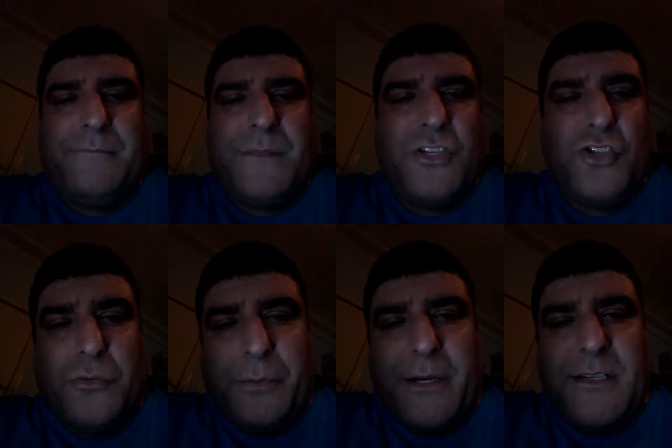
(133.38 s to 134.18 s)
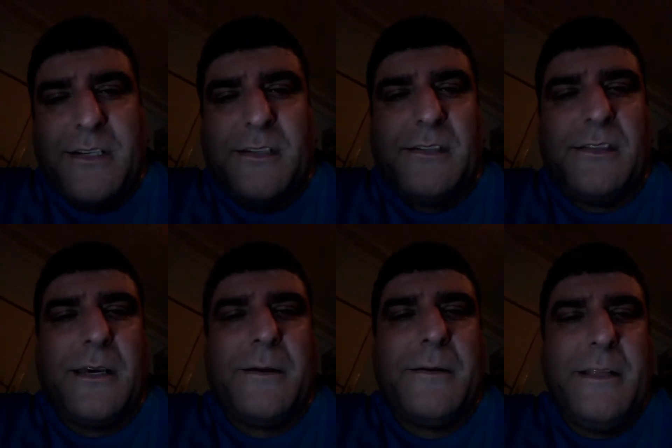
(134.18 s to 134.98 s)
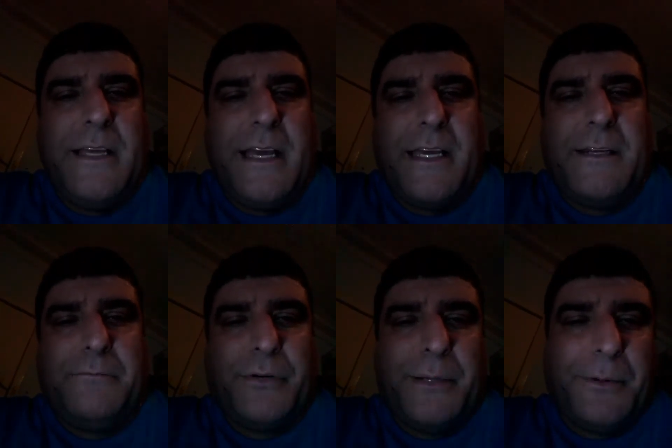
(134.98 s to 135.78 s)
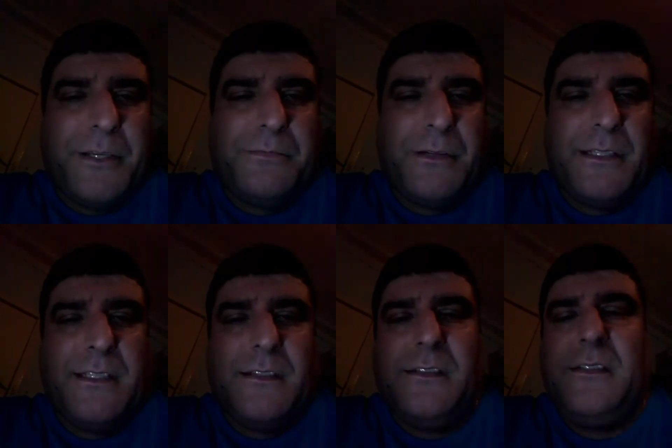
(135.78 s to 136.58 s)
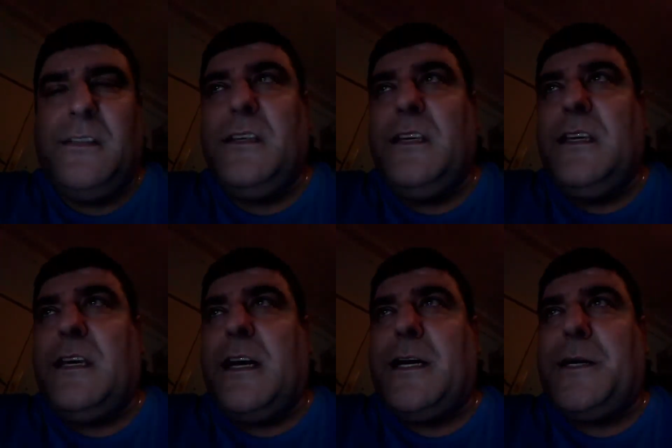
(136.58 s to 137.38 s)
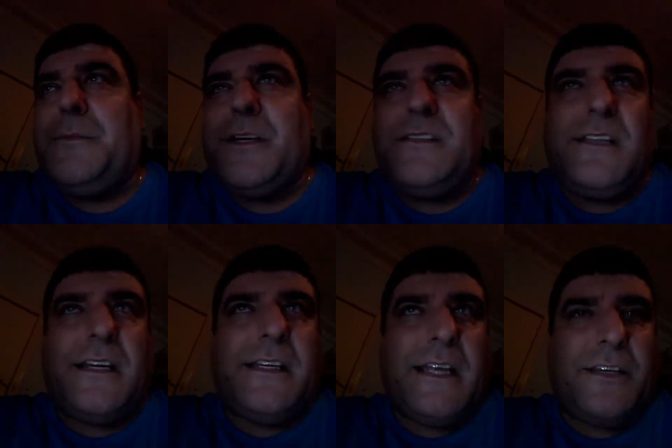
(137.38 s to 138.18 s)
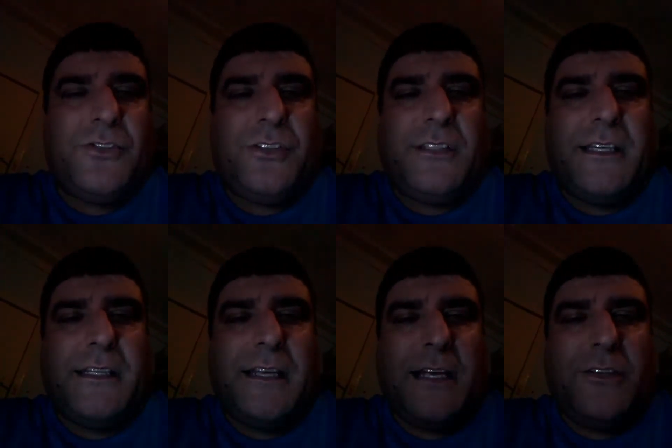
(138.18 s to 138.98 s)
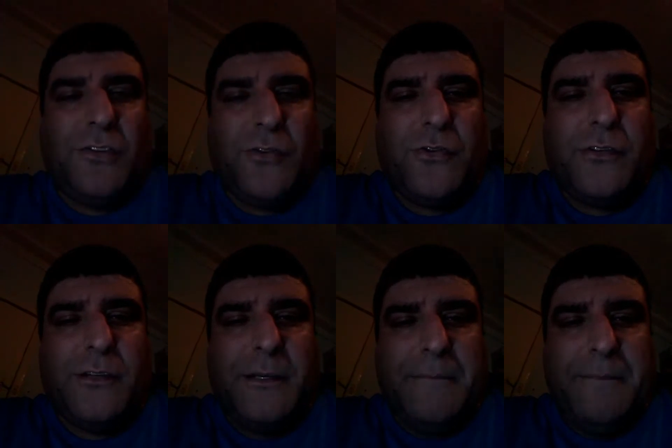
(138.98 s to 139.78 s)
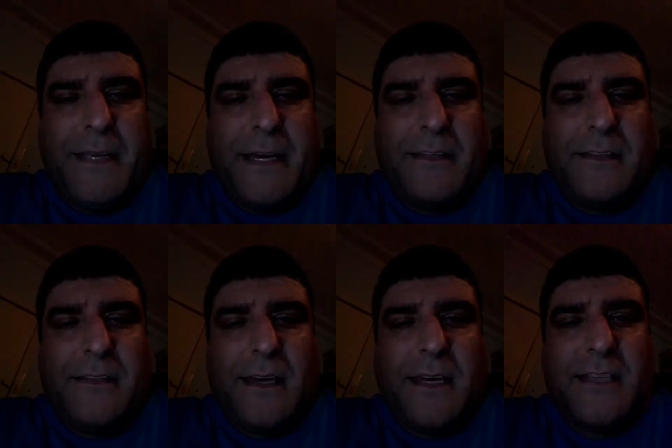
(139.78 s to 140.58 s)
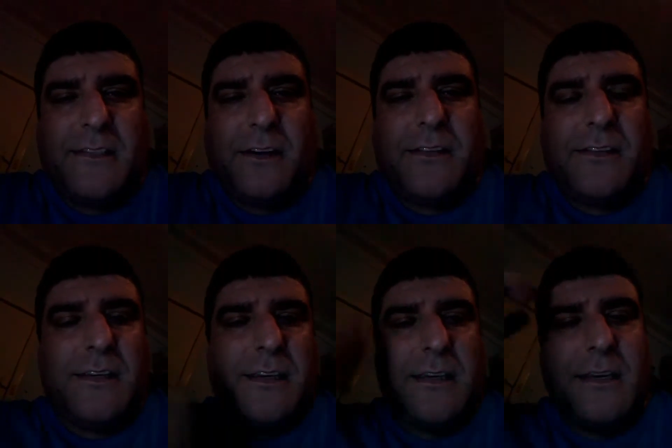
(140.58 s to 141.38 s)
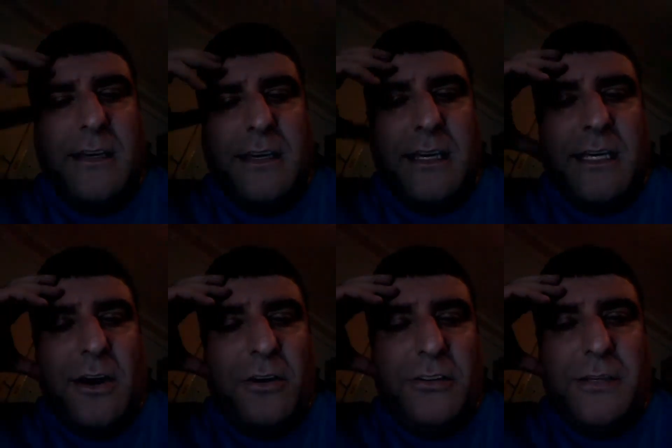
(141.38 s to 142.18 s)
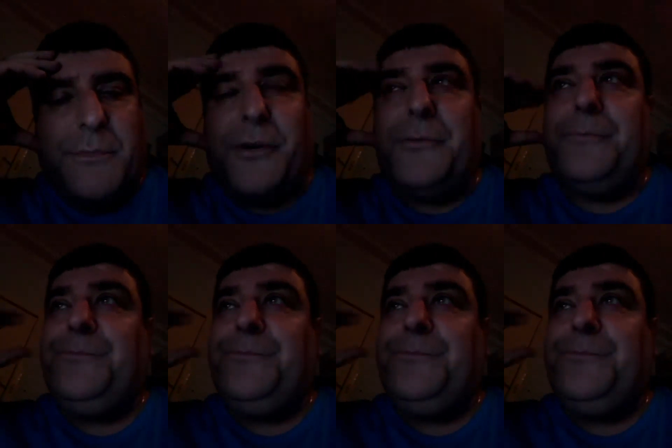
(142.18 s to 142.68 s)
digital printers and pre-press printers. I'd studied actually and taught at SIT in Ultimo.